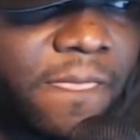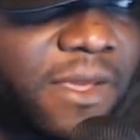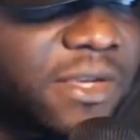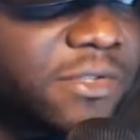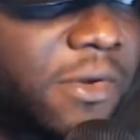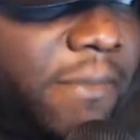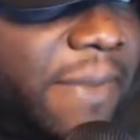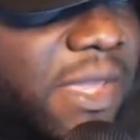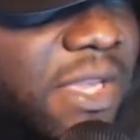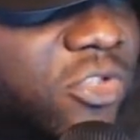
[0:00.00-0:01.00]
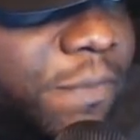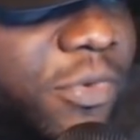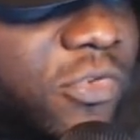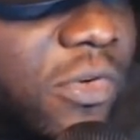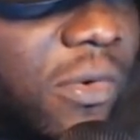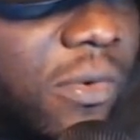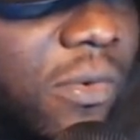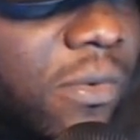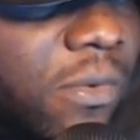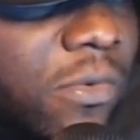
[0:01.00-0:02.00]
So maybe he should
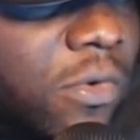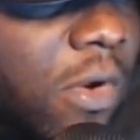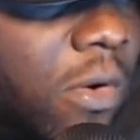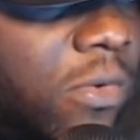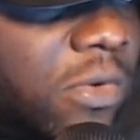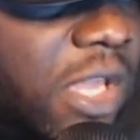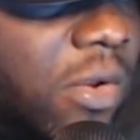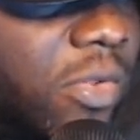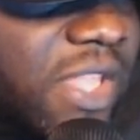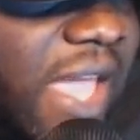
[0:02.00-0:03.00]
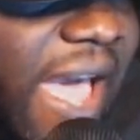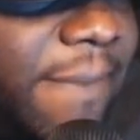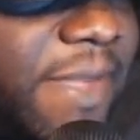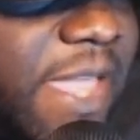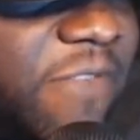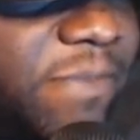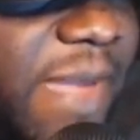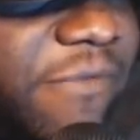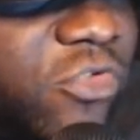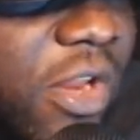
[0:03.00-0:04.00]
pursue, get on the IBF
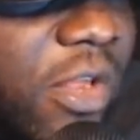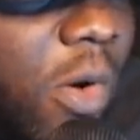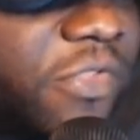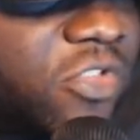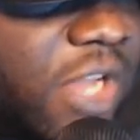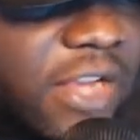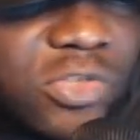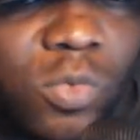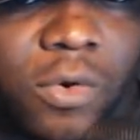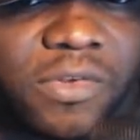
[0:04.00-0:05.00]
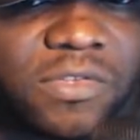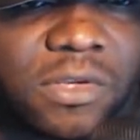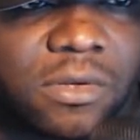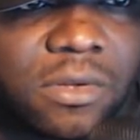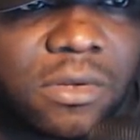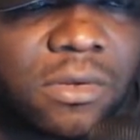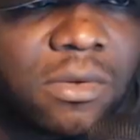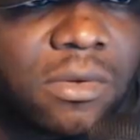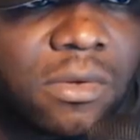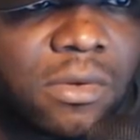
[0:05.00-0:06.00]
path and try to go after Josh Warrington
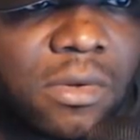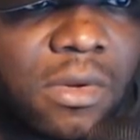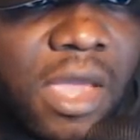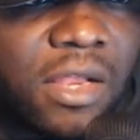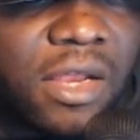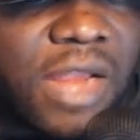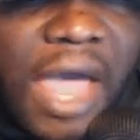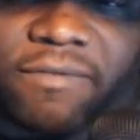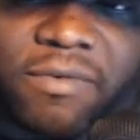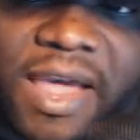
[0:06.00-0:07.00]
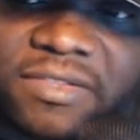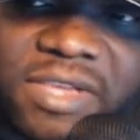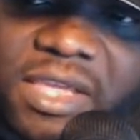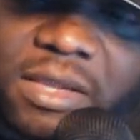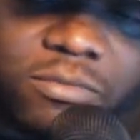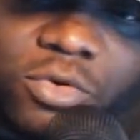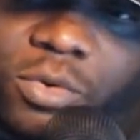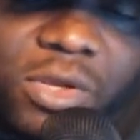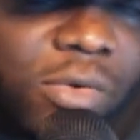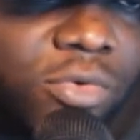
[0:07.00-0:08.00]
and let Navarrete do
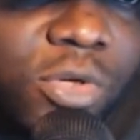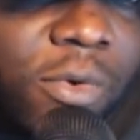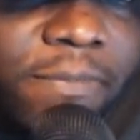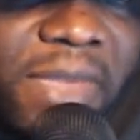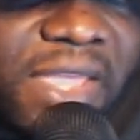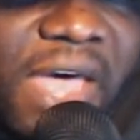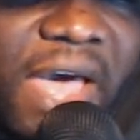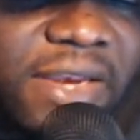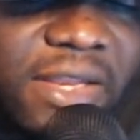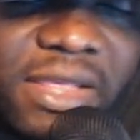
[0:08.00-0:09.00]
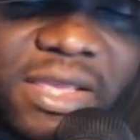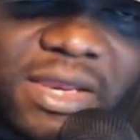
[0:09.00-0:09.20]
what he's going to do with Mick Conlon